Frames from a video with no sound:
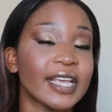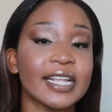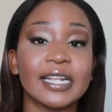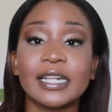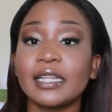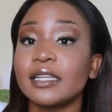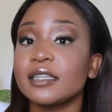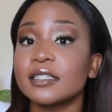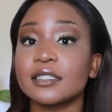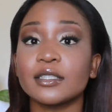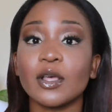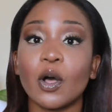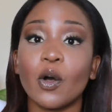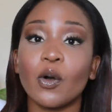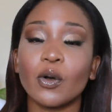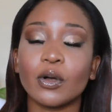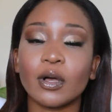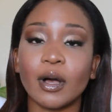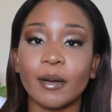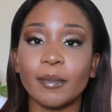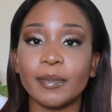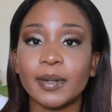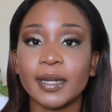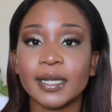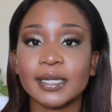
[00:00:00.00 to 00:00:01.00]
cleans the whole
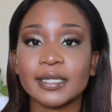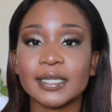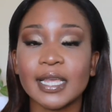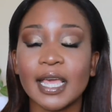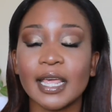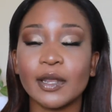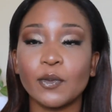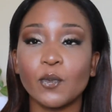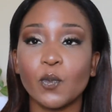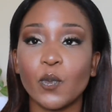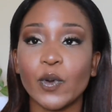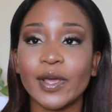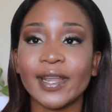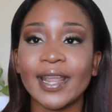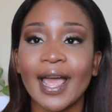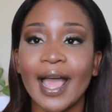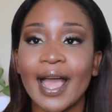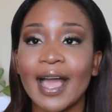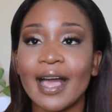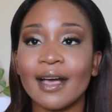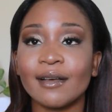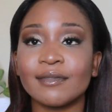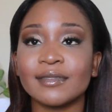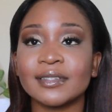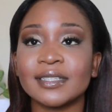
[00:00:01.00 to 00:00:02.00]
complex. And when I
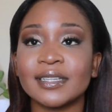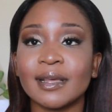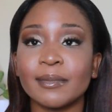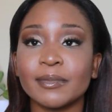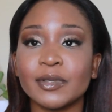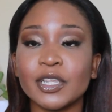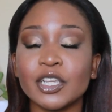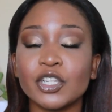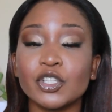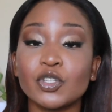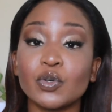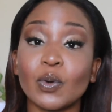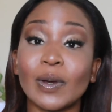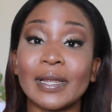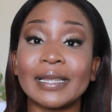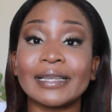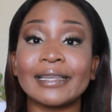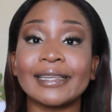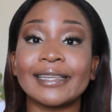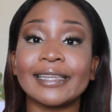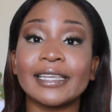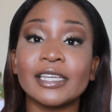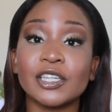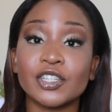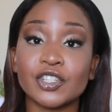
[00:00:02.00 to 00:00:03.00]
have something to
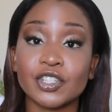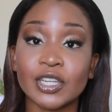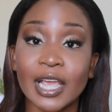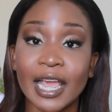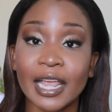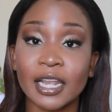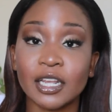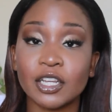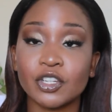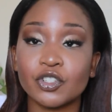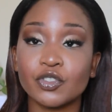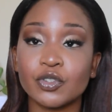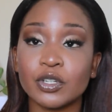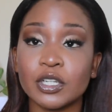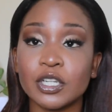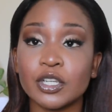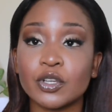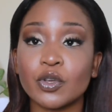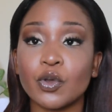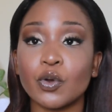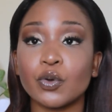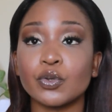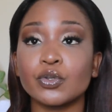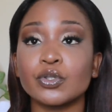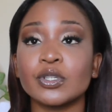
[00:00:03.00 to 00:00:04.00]
unleash, I literally
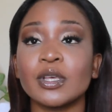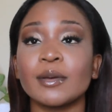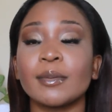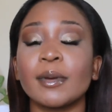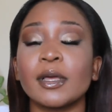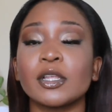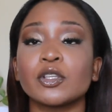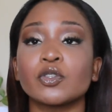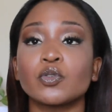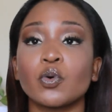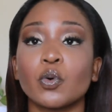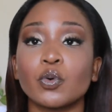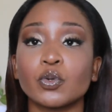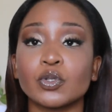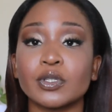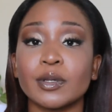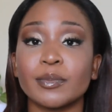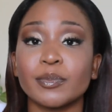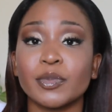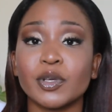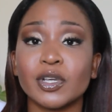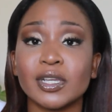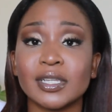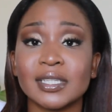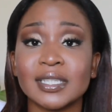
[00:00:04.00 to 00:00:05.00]
go to him and talk to him
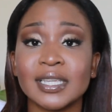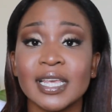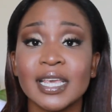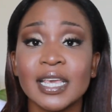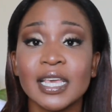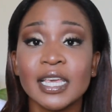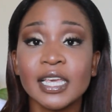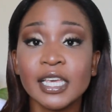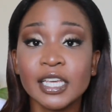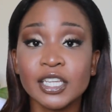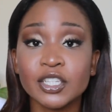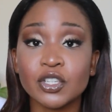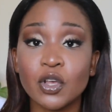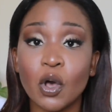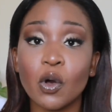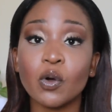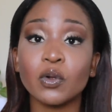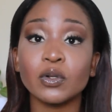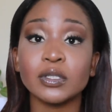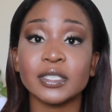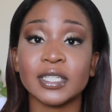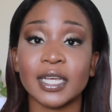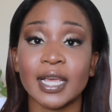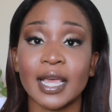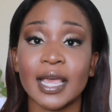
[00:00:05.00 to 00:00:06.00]
because he's
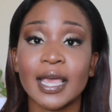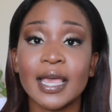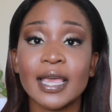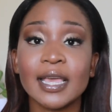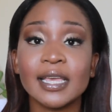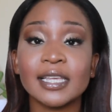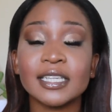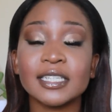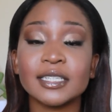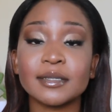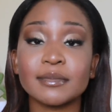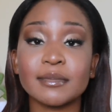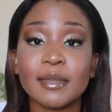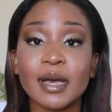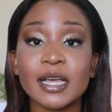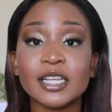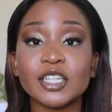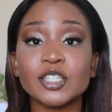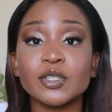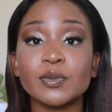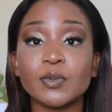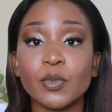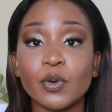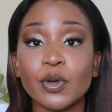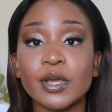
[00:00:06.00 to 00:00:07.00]
older, he's
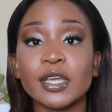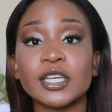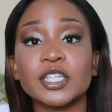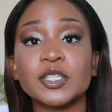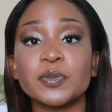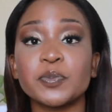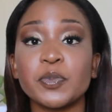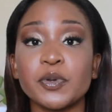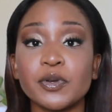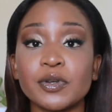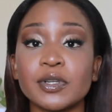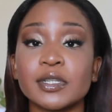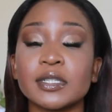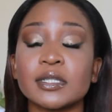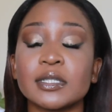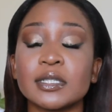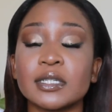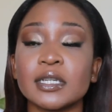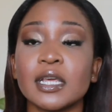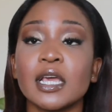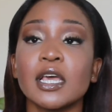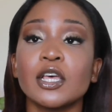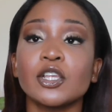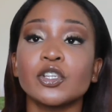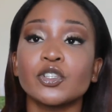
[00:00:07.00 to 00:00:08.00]
much more
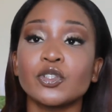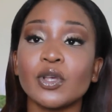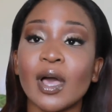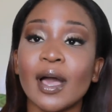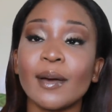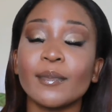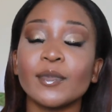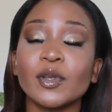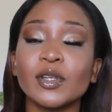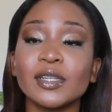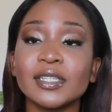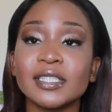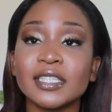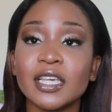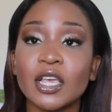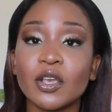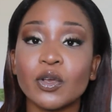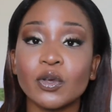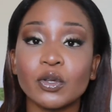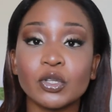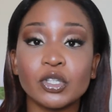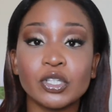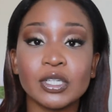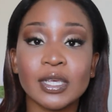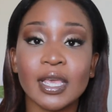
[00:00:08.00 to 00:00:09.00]
experienced. So I'm not saying
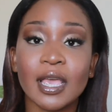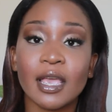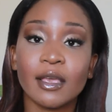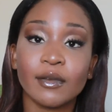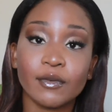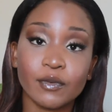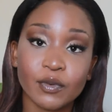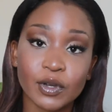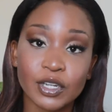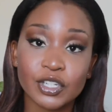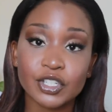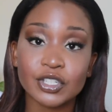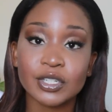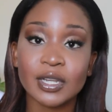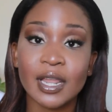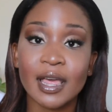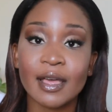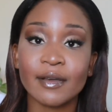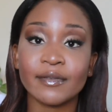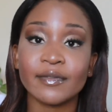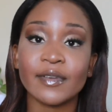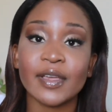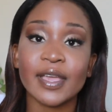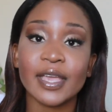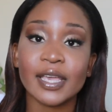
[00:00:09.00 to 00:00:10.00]
good to everyone should
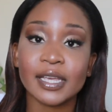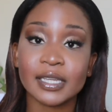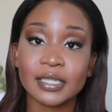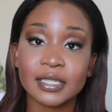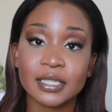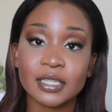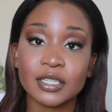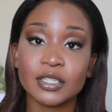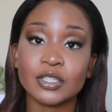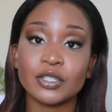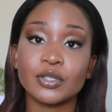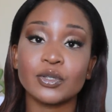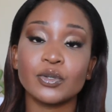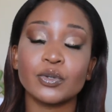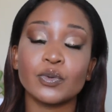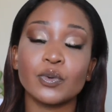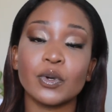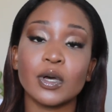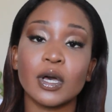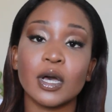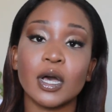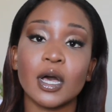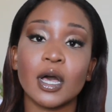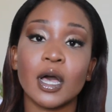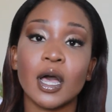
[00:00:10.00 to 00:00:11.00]
have access to
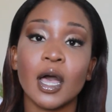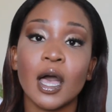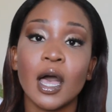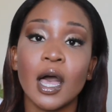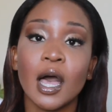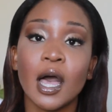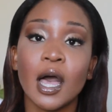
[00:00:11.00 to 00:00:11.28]
a